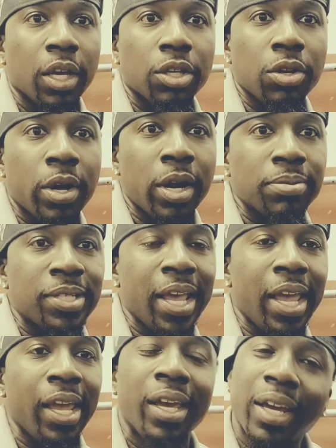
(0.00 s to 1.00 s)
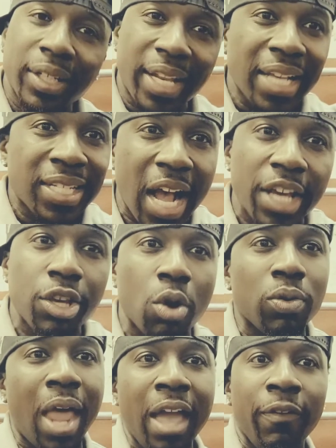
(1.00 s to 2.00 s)
You know what I'm saying? That's how
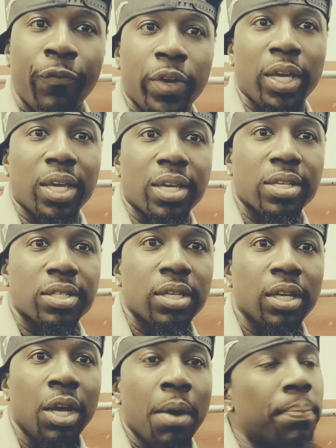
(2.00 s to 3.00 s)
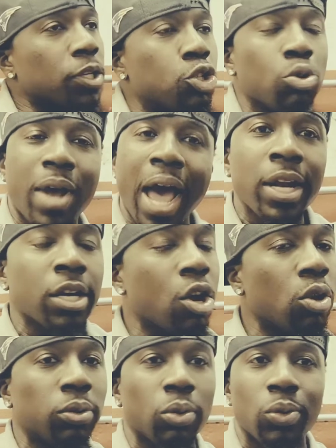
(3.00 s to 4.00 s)
your life is. But you gotta
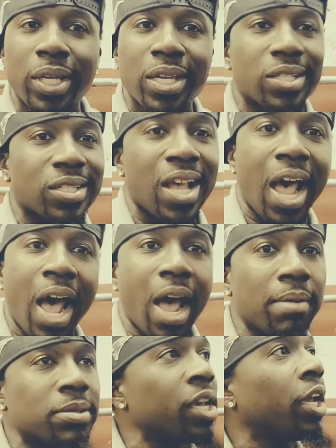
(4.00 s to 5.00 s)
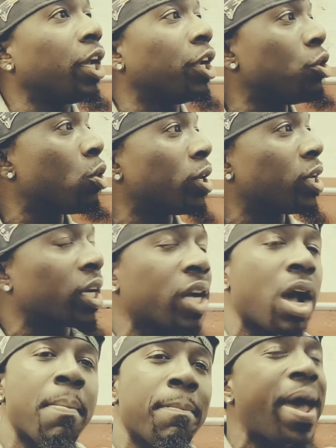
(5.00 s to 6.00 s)
go through these times in order to come